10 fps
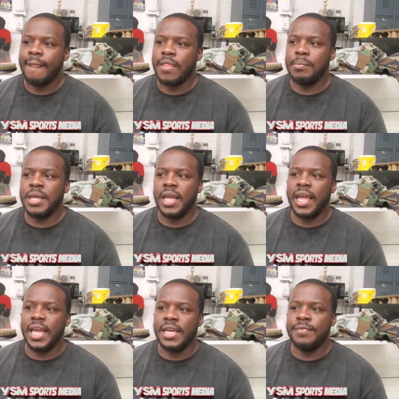what I mean?
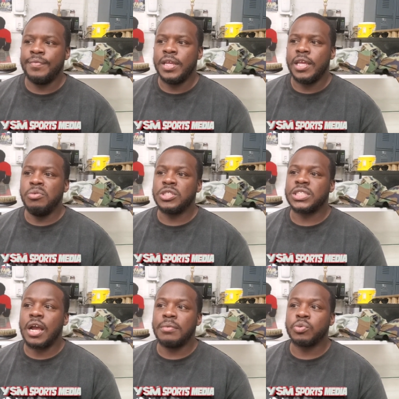And it
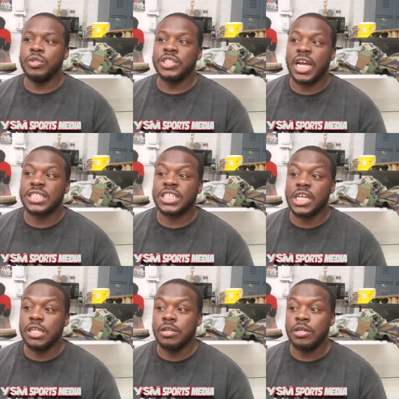was times when Josh
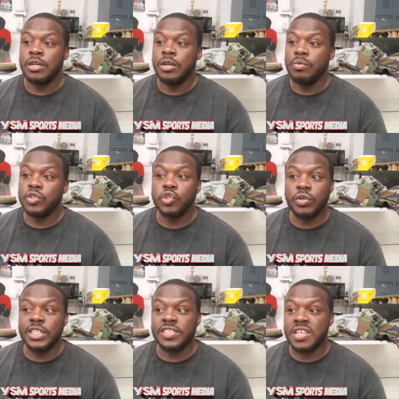Teller was
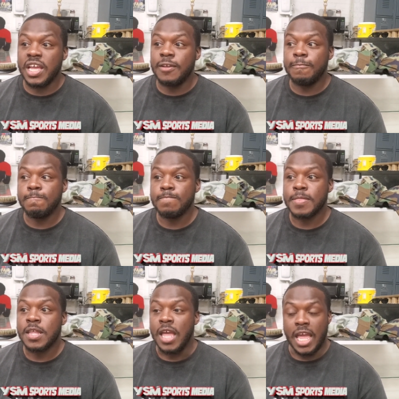doing his thing,
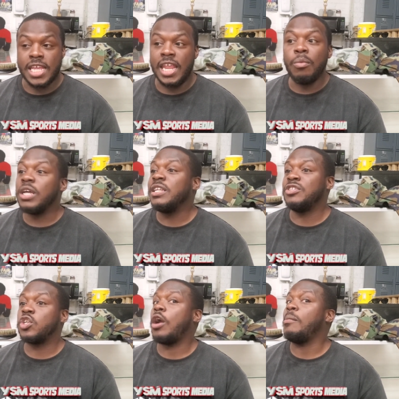and they wasn't
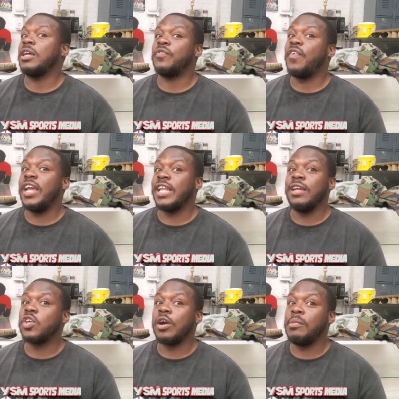even talking about the fight.
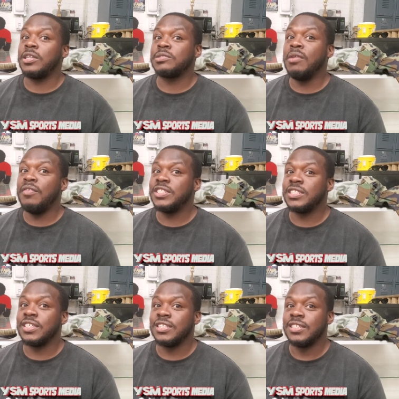They were talking about some other
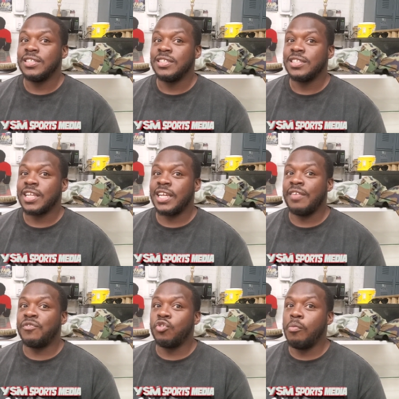shit.
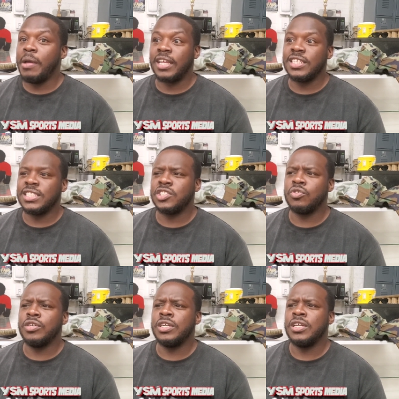Like, if you go back and listen
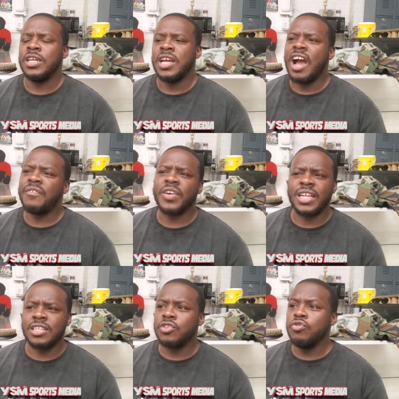to it, I
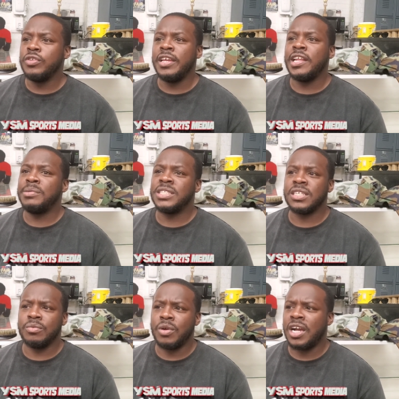forgot the dude's name that be
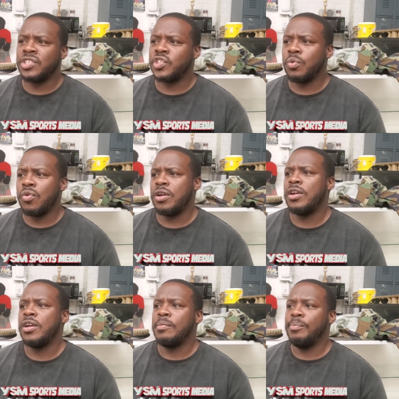sitting with Andre Ward.
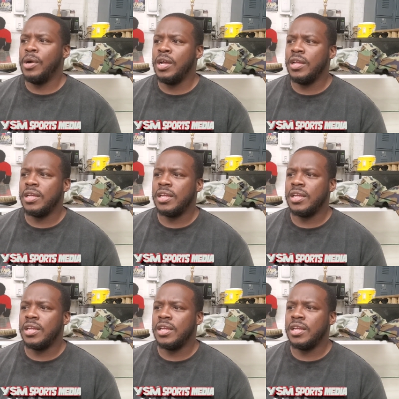But,